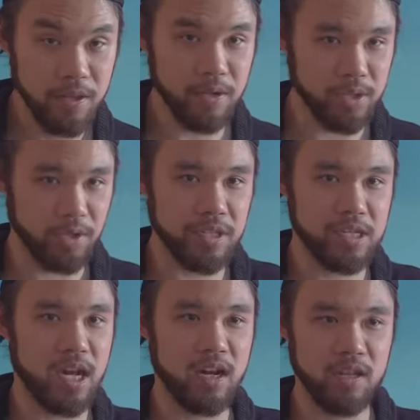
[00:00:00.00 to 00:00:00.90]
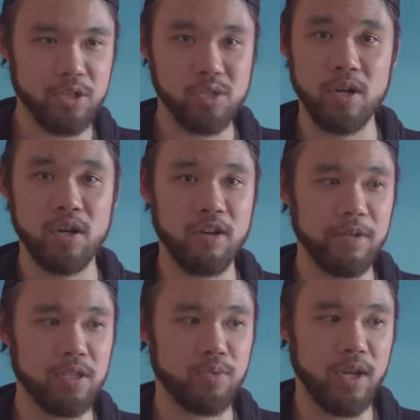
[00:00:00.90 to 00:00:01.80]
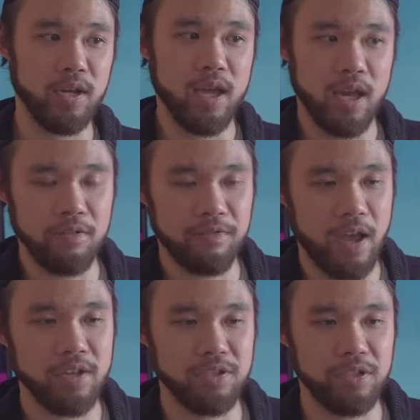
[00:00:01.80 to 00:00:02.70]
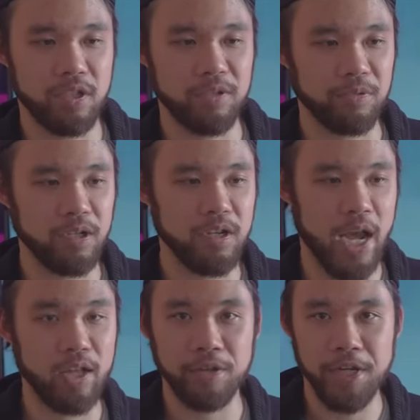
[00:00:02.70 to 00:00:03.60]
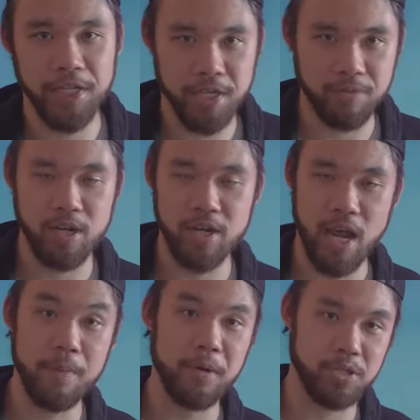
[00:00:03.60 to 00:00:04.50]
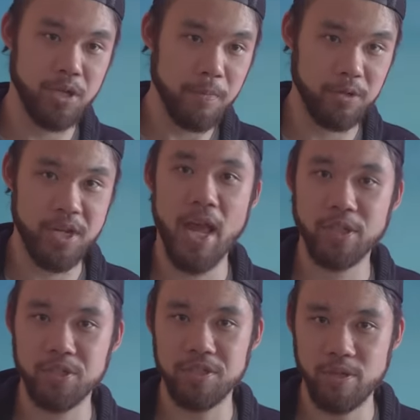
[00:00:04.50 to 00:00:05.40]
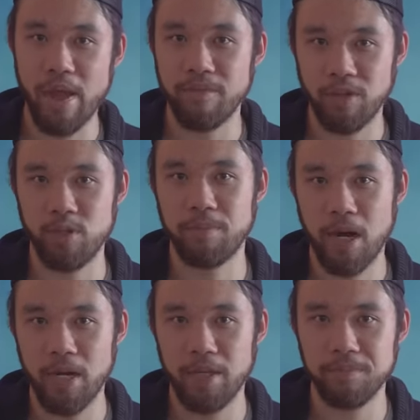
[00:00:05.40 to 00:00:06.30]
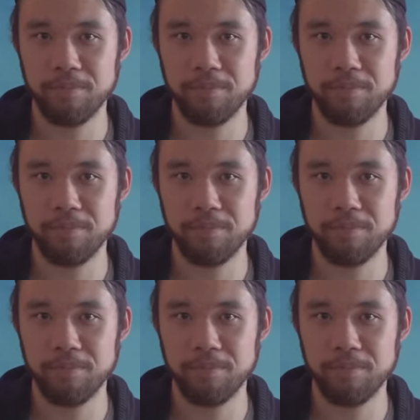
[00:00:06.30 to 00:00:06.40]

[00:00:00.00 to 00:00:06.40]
There's always kind of this trade-off between how fast you can run and how long you can run and how much protection you have on your body.